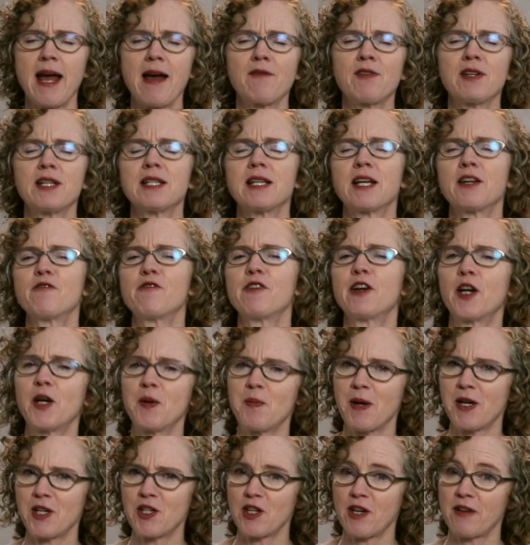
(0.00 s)
haven't done very
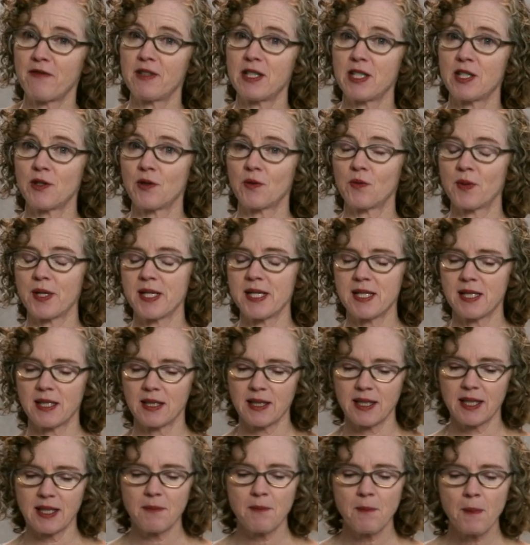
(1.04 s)
much of until
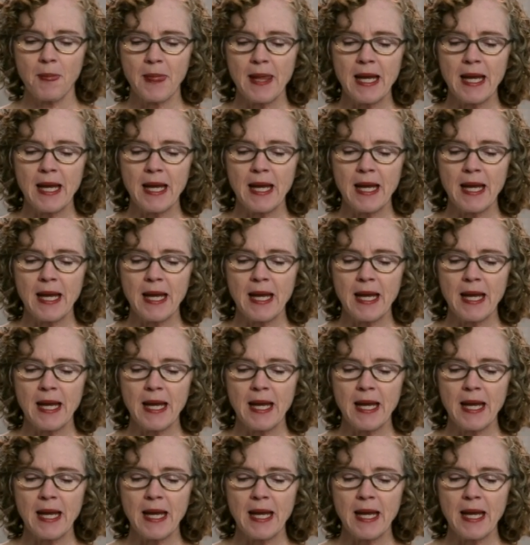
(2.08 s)
recently.